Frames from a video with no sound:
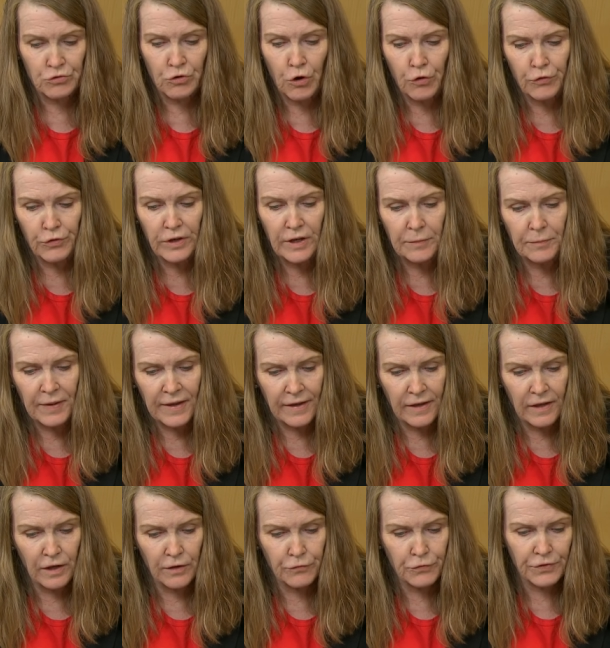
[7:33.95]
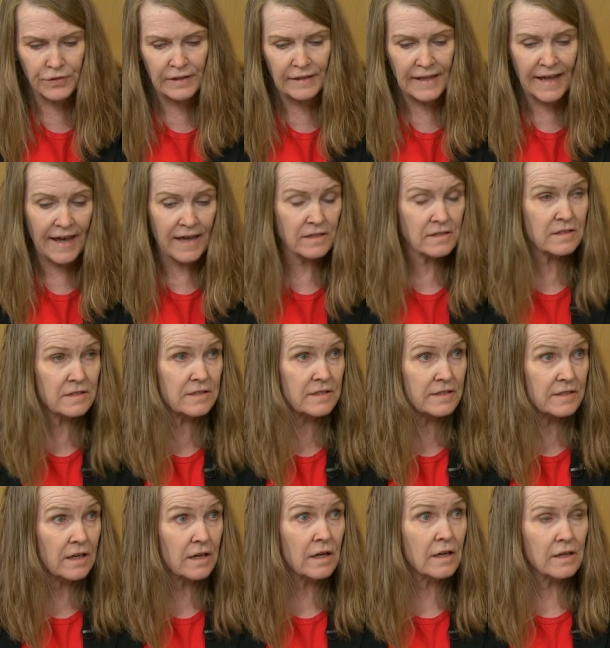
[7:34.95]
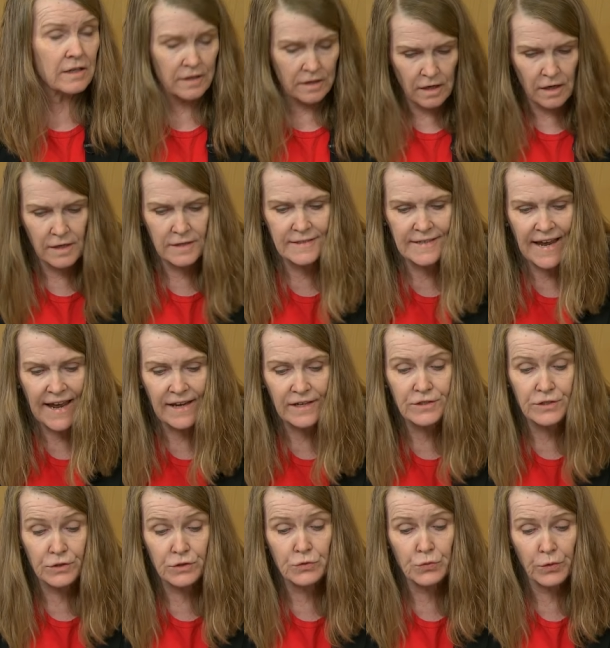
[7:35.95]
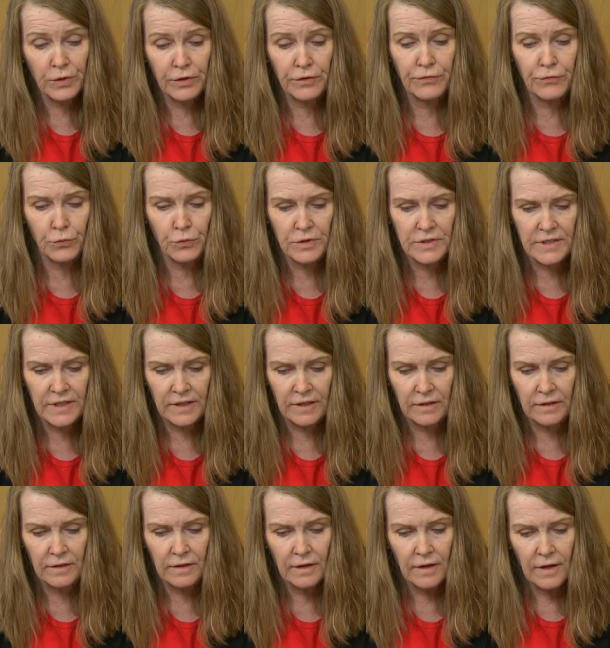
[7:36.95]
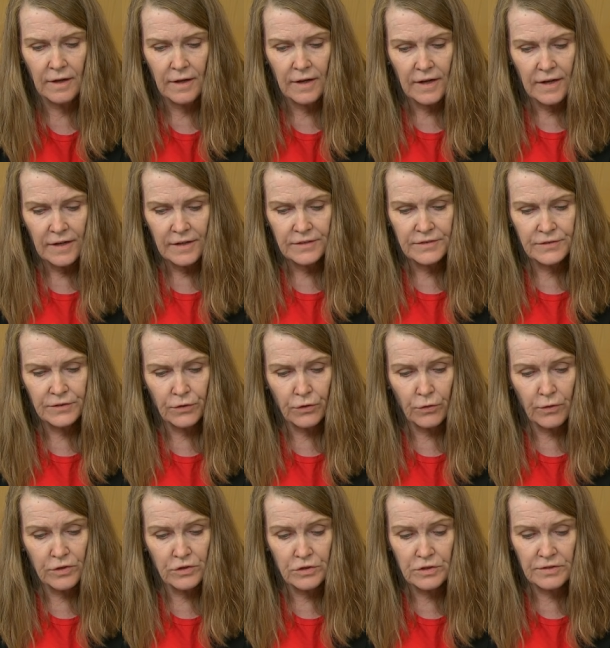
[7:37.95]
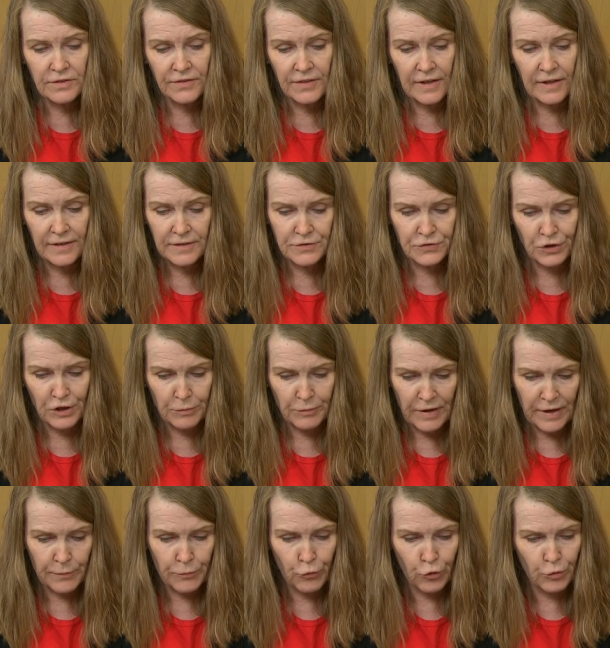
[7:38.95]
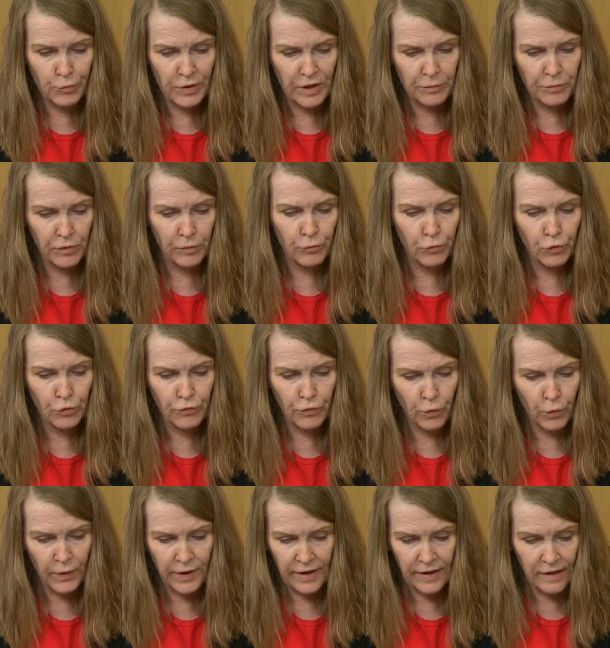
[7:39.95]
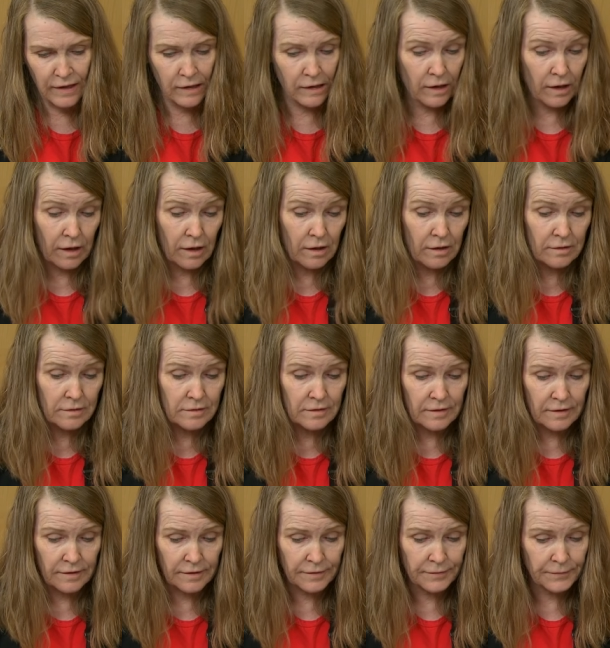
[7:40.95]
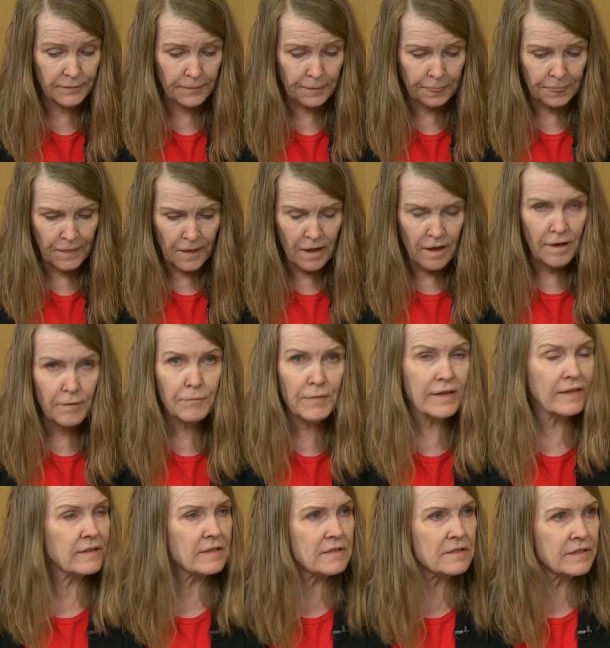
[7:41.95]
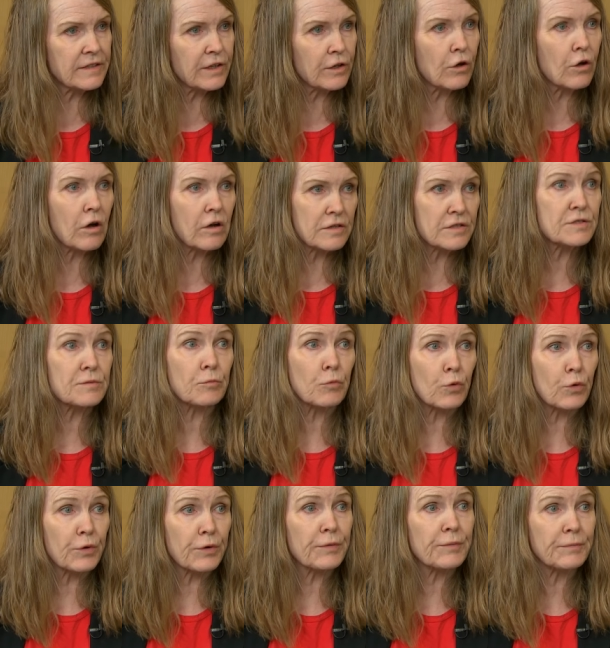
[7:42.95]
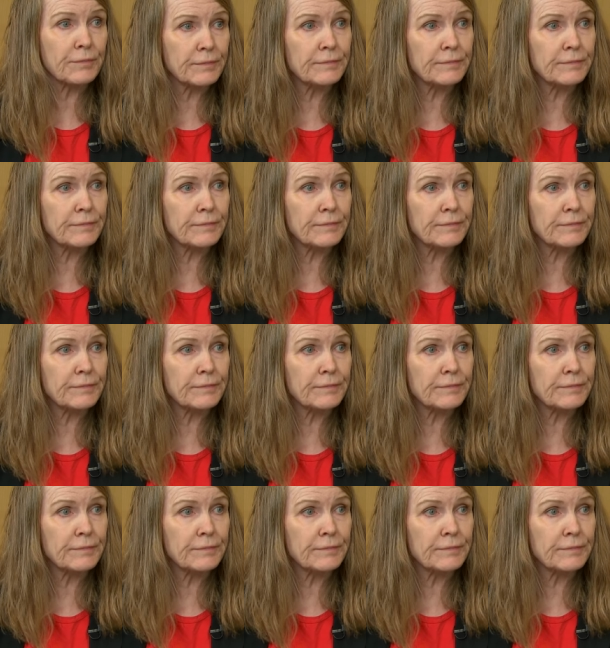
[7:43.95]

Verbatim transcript: are already paying for the last uh, tax in 2014. So I just think it's going to make more people move away and uh, make the city cost more.